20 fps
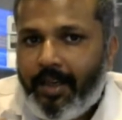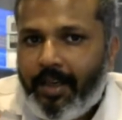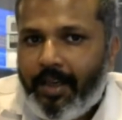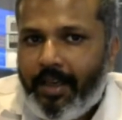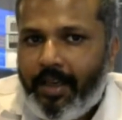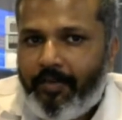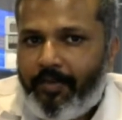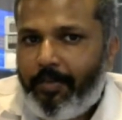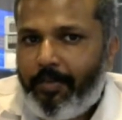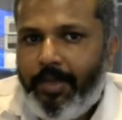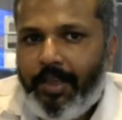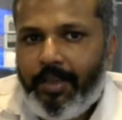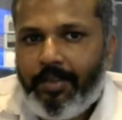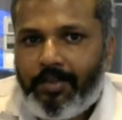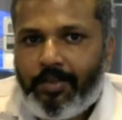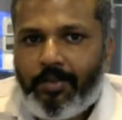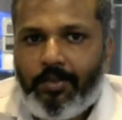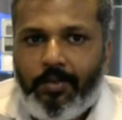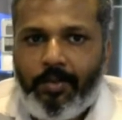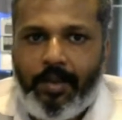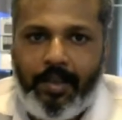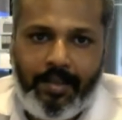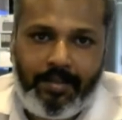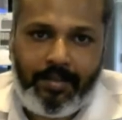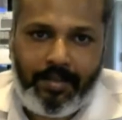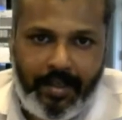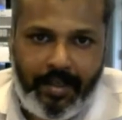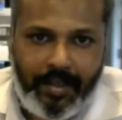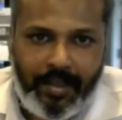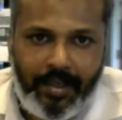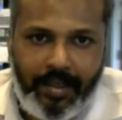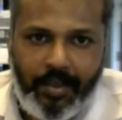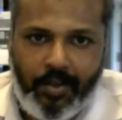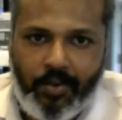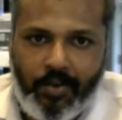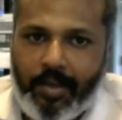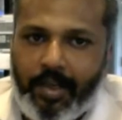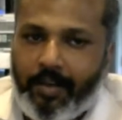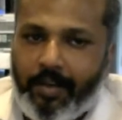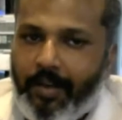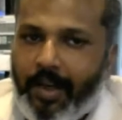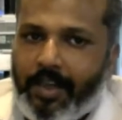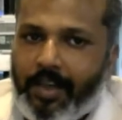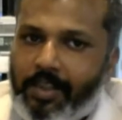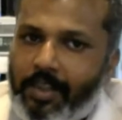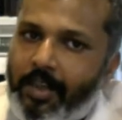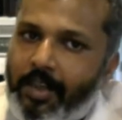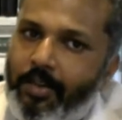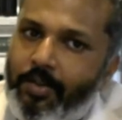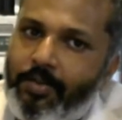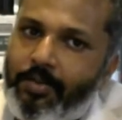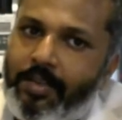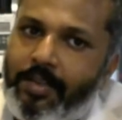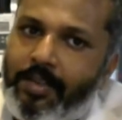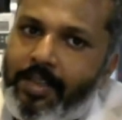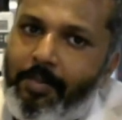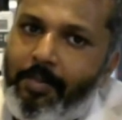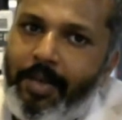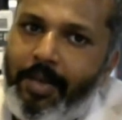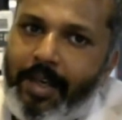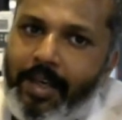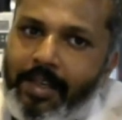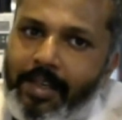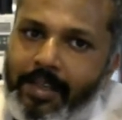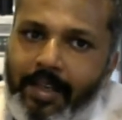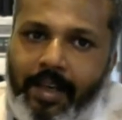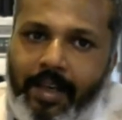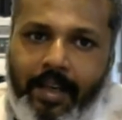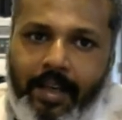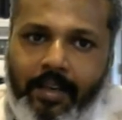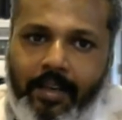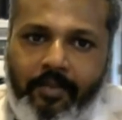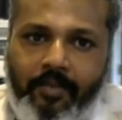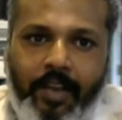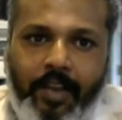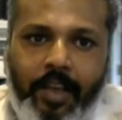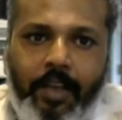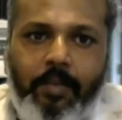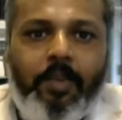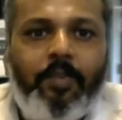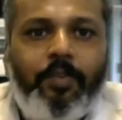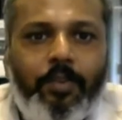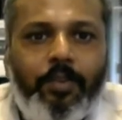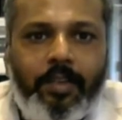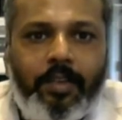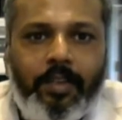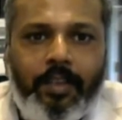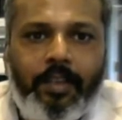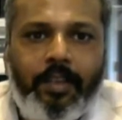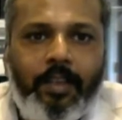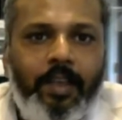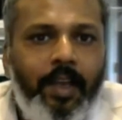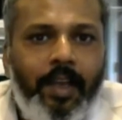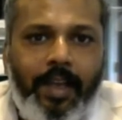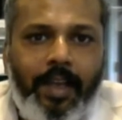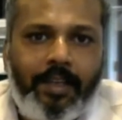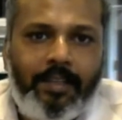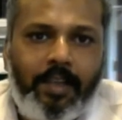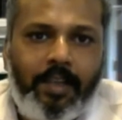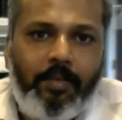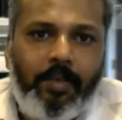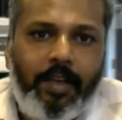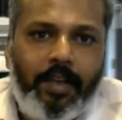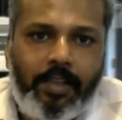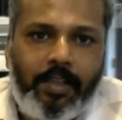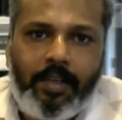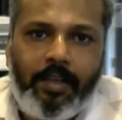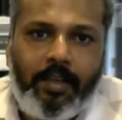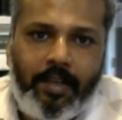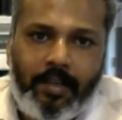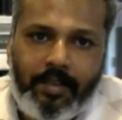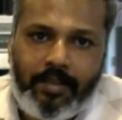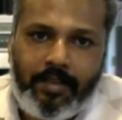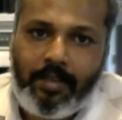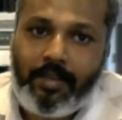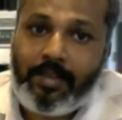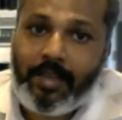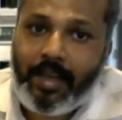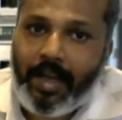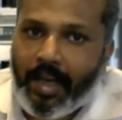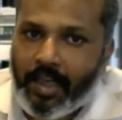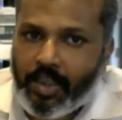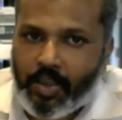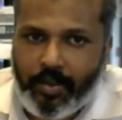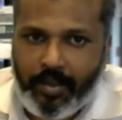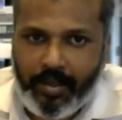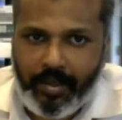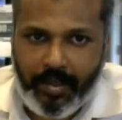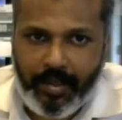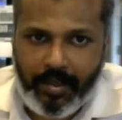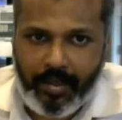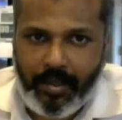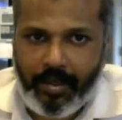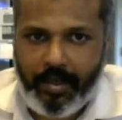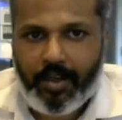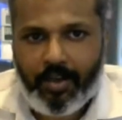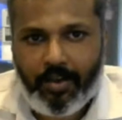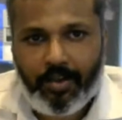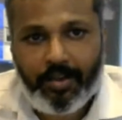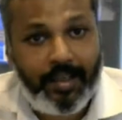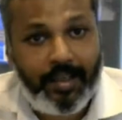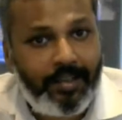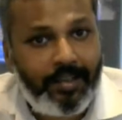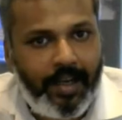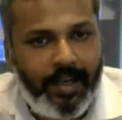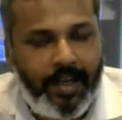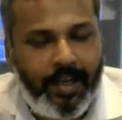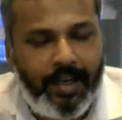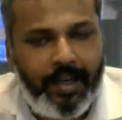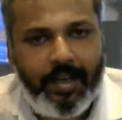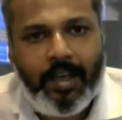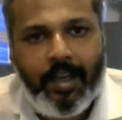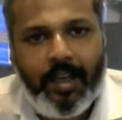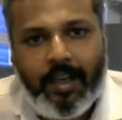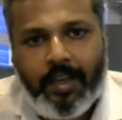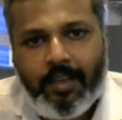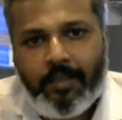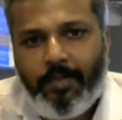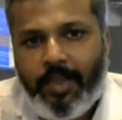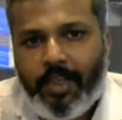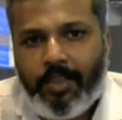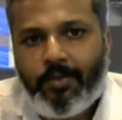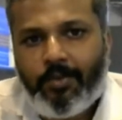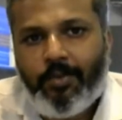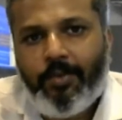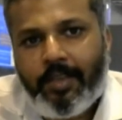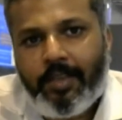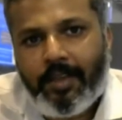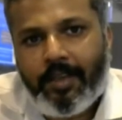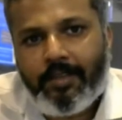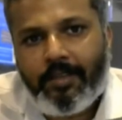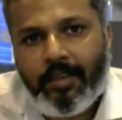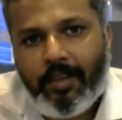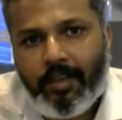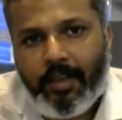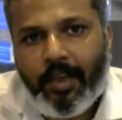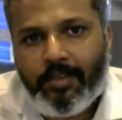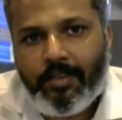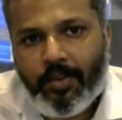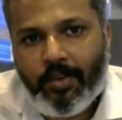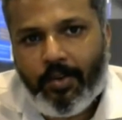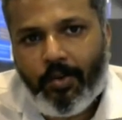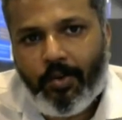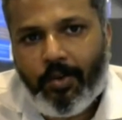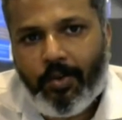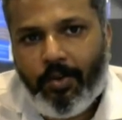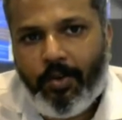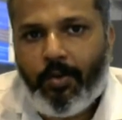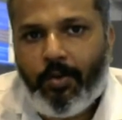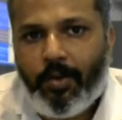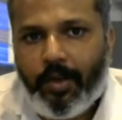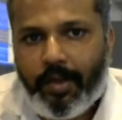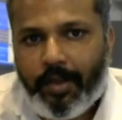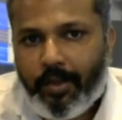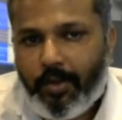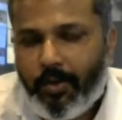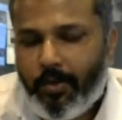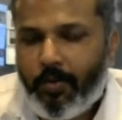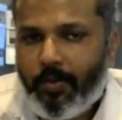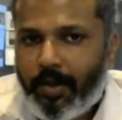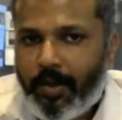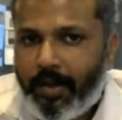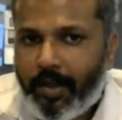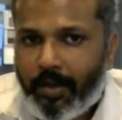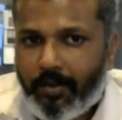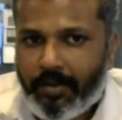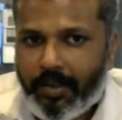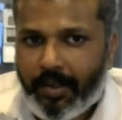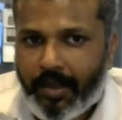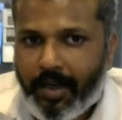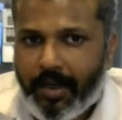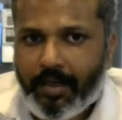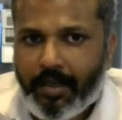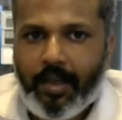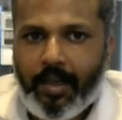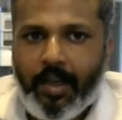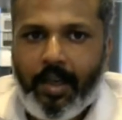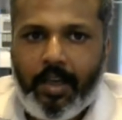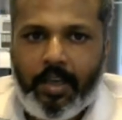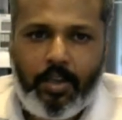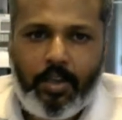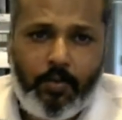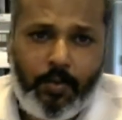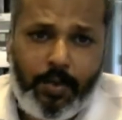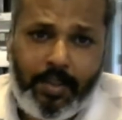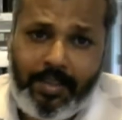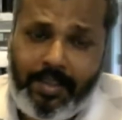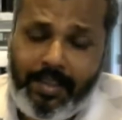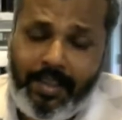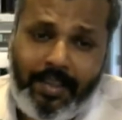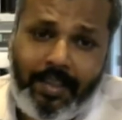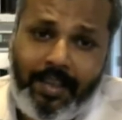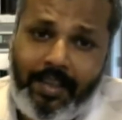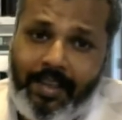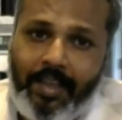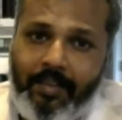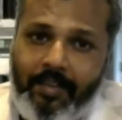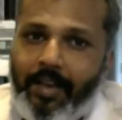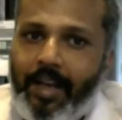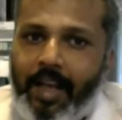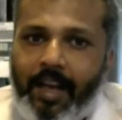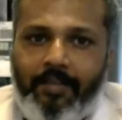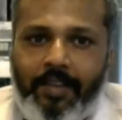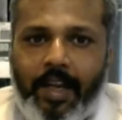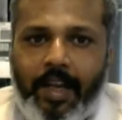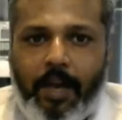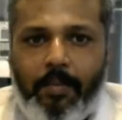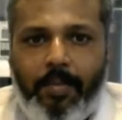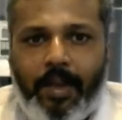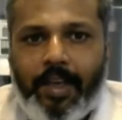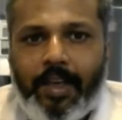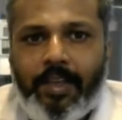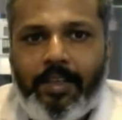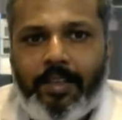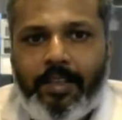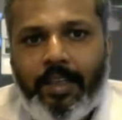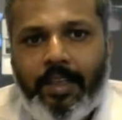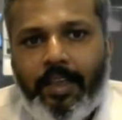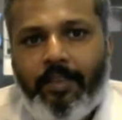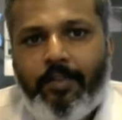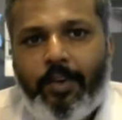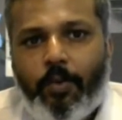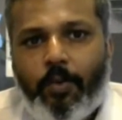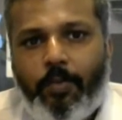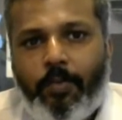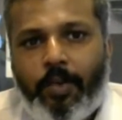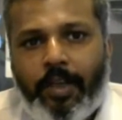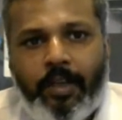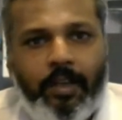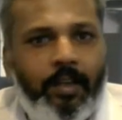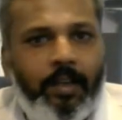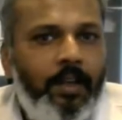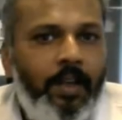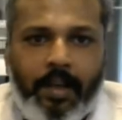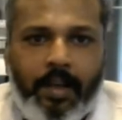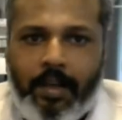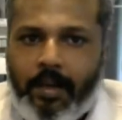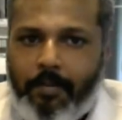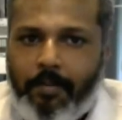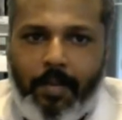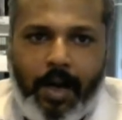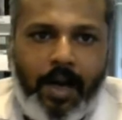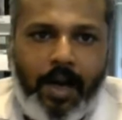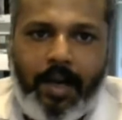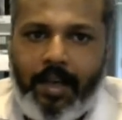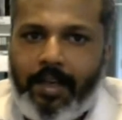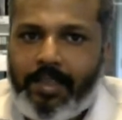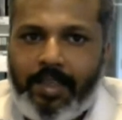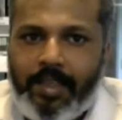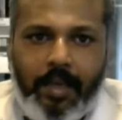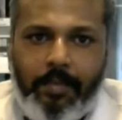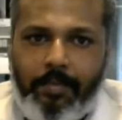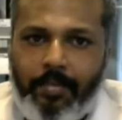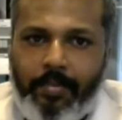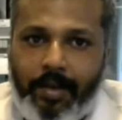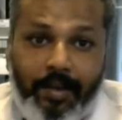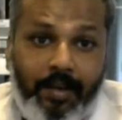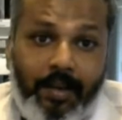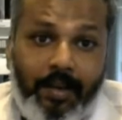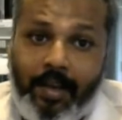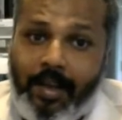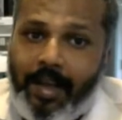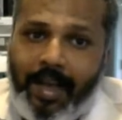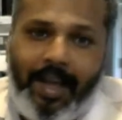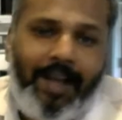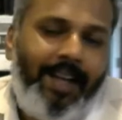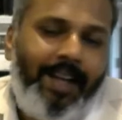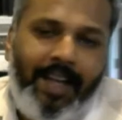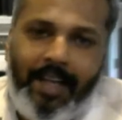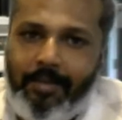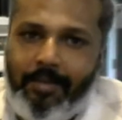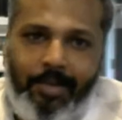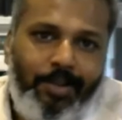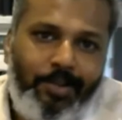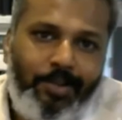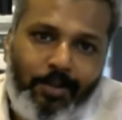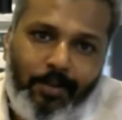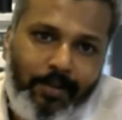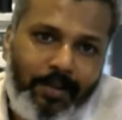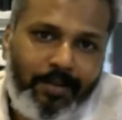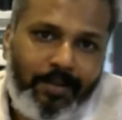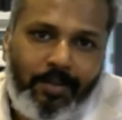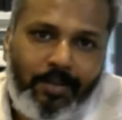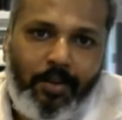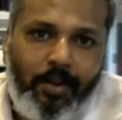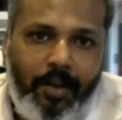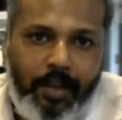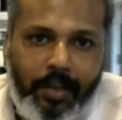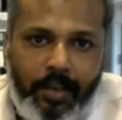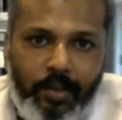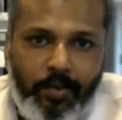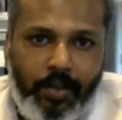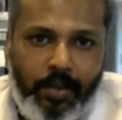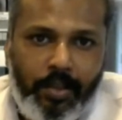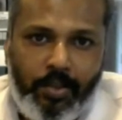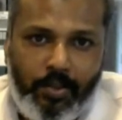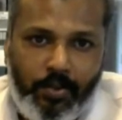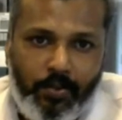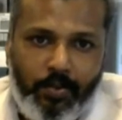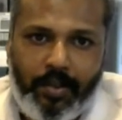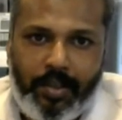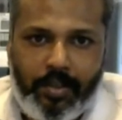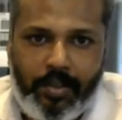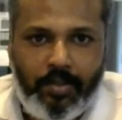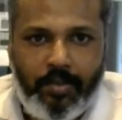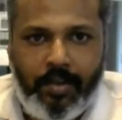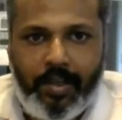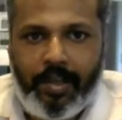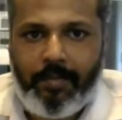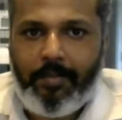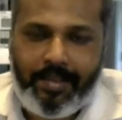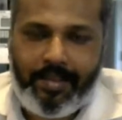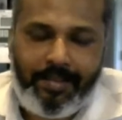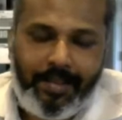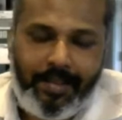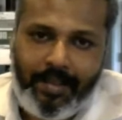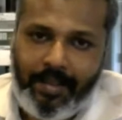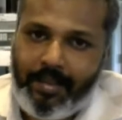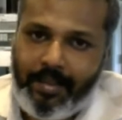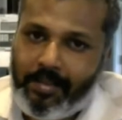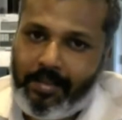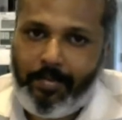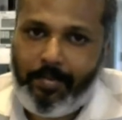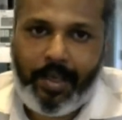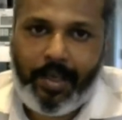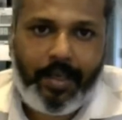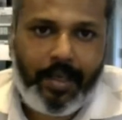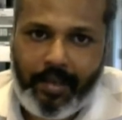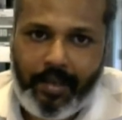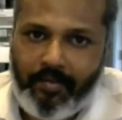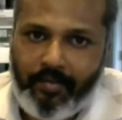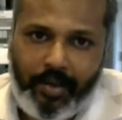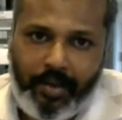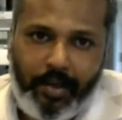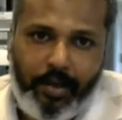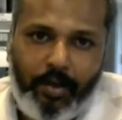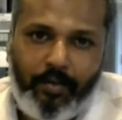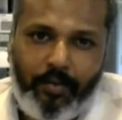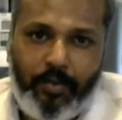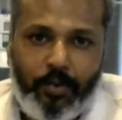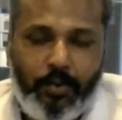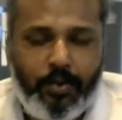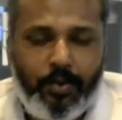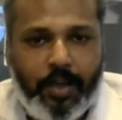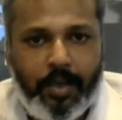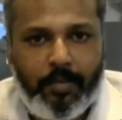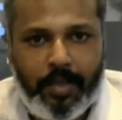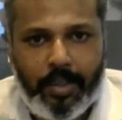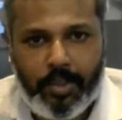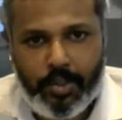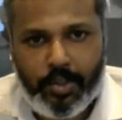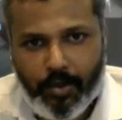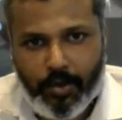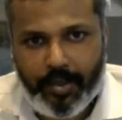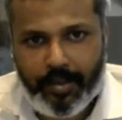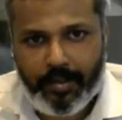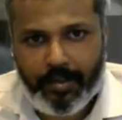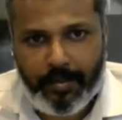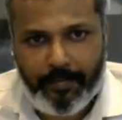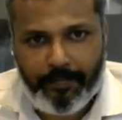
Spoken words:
If a B school is really good, it will actually close its application date way before the examination results are actually declared. On the other hand, B schools, as you go lower and lower down the rung, you will see that they will have their application even open in March, April, and any B school which is calling you in June and July basically is begging in front of you to come and join them.